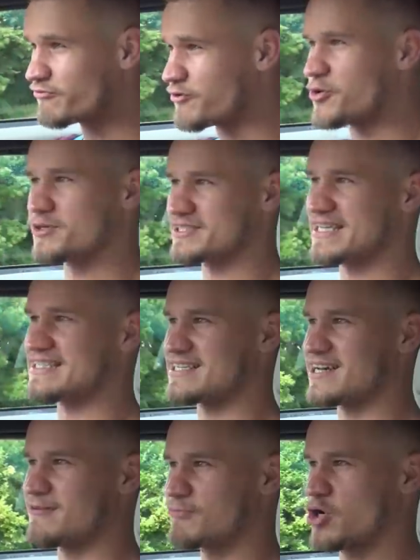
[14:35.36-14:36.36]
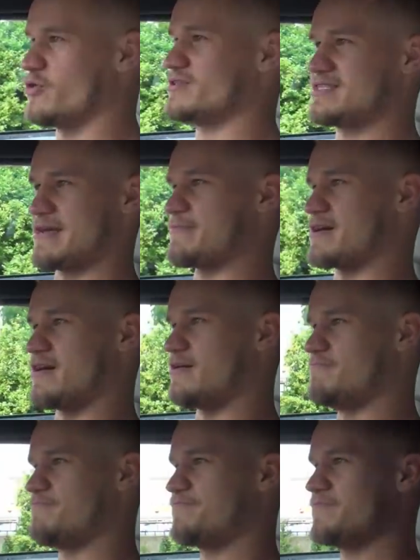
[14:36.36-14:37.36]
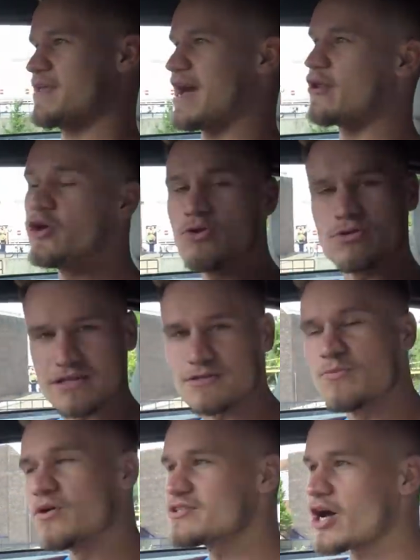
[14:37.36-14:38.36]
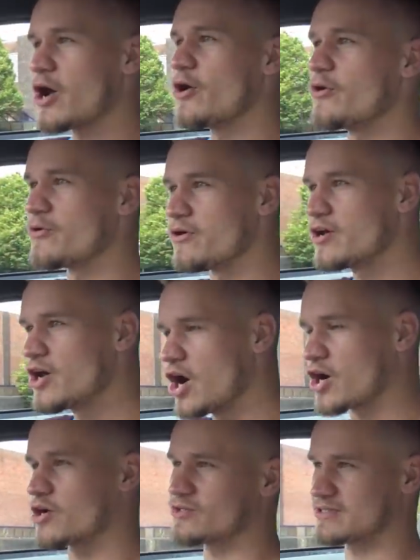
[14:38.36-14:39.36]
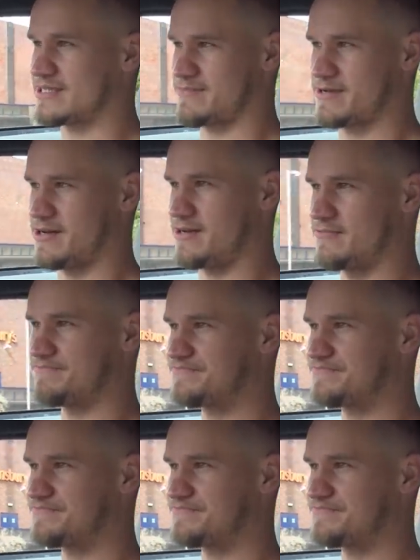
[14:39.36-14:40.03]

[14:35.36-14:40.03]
four-seater concept car. And who doesn't want to own a concept car.